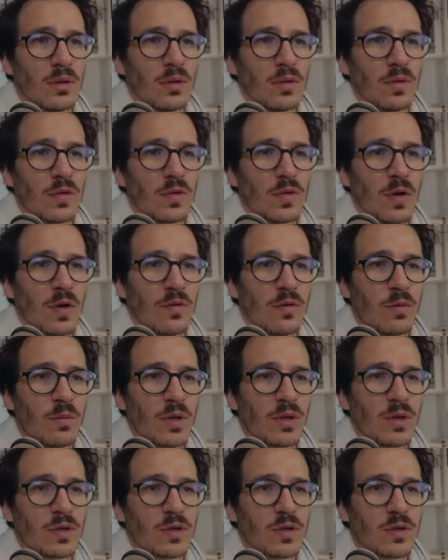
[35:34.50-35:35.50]
seven
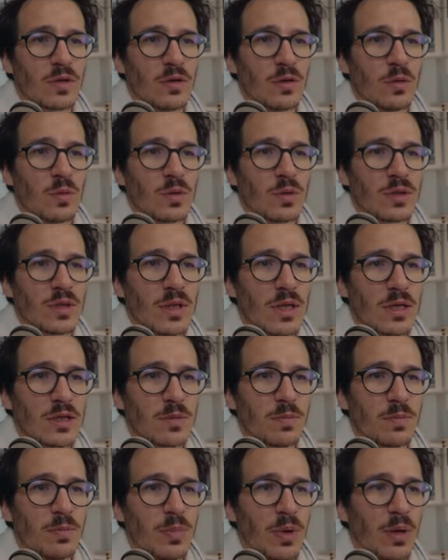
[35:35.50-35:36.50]
months ago was last
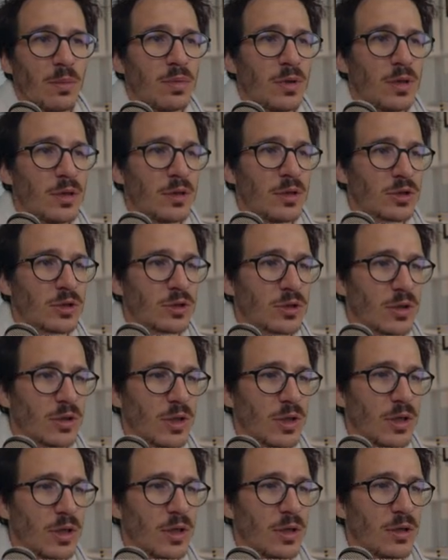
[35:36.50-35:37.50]
published
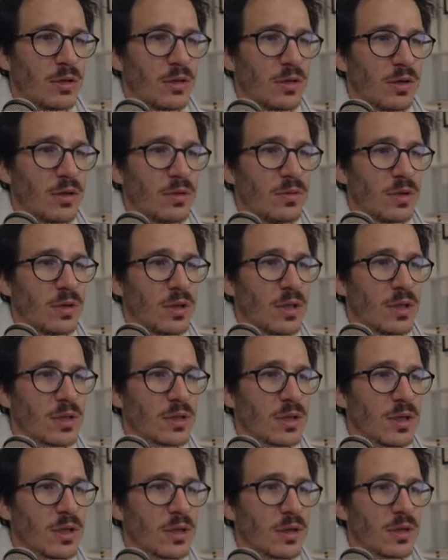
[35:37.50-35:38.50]
and oh, it does
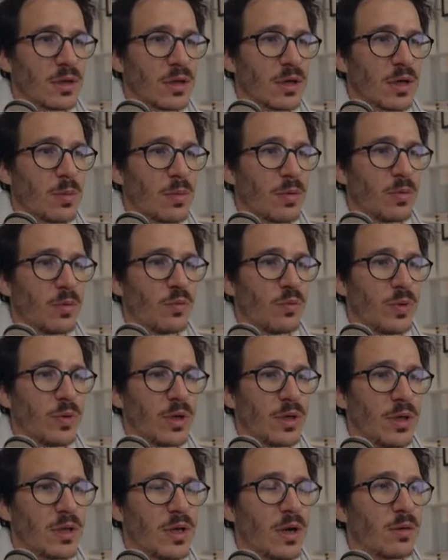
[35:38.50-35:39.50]
get a couple of
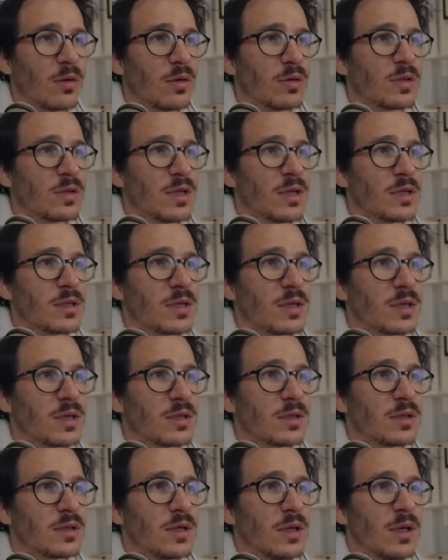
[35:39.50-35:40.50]
weekly downloads. That's
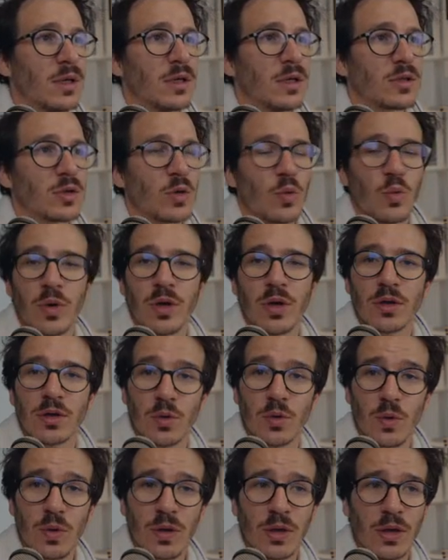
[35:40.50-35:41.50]
nice. So we are
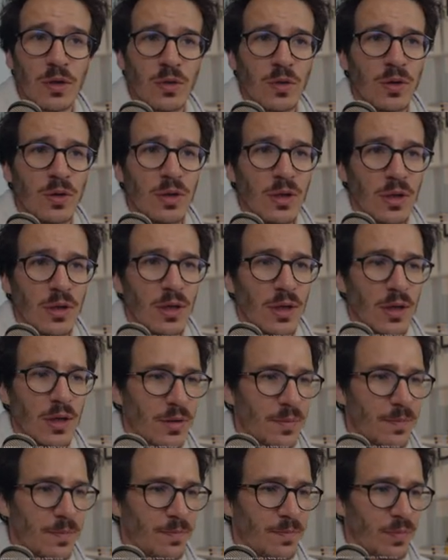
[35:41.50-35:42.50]
doing a good deed
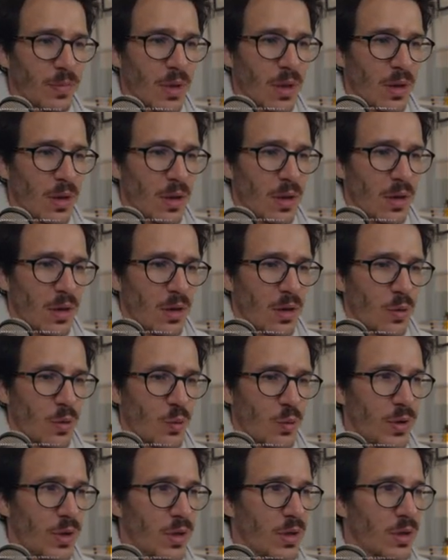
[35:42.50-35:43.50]
here.
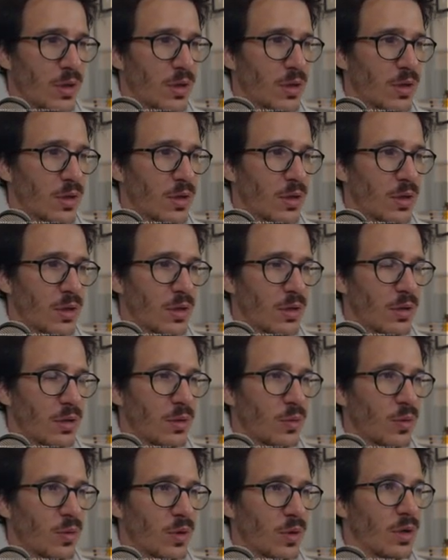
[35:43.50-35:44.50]
We are,
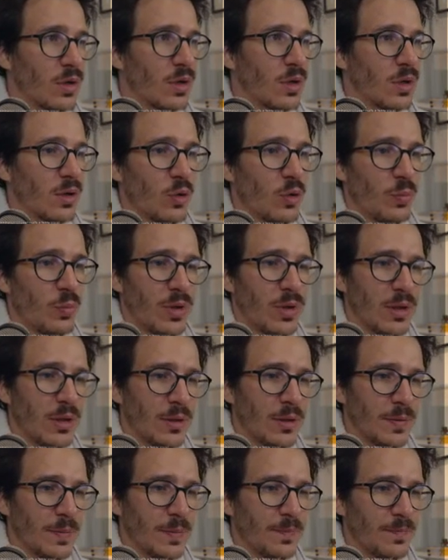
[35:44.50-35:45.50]
we're gonna open
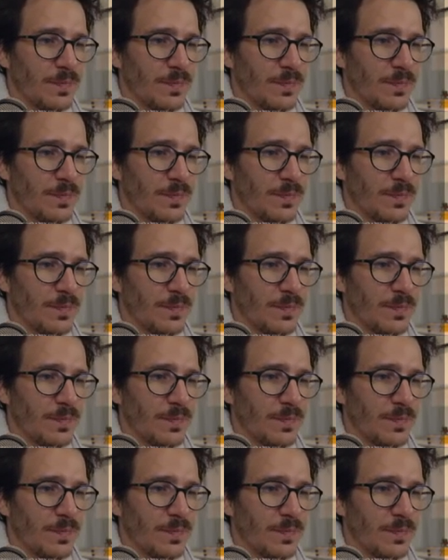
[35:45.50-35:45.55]
it.